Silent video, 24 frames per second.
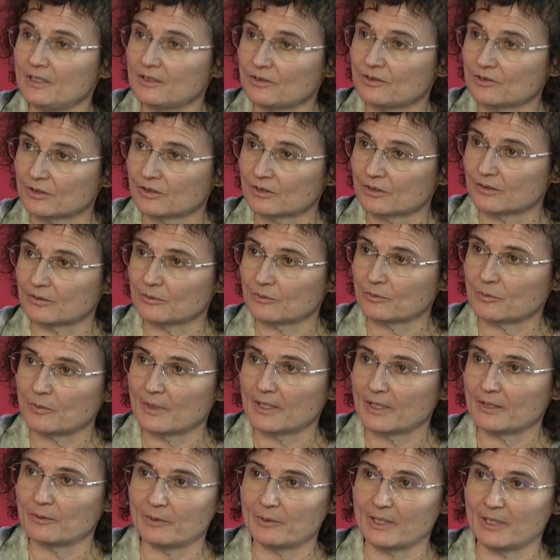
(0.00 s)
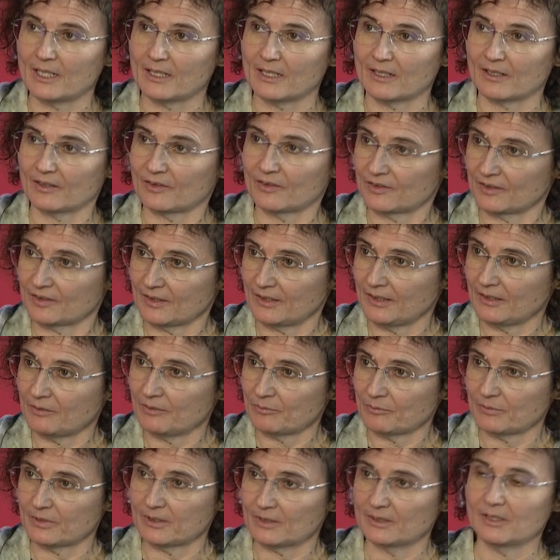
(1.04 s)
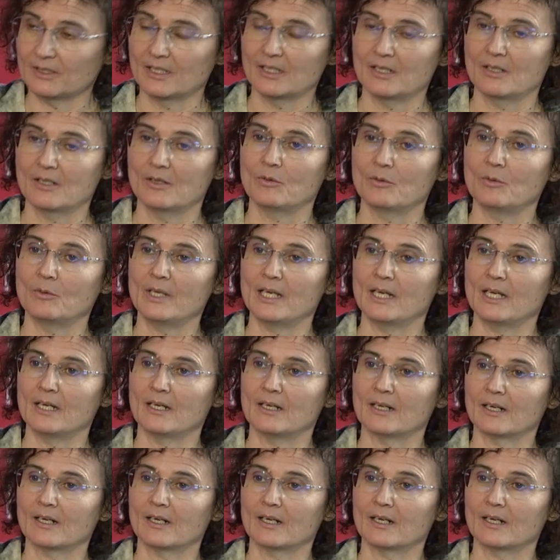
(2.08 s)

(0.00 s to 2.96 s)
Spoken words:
potentially dangerous condition.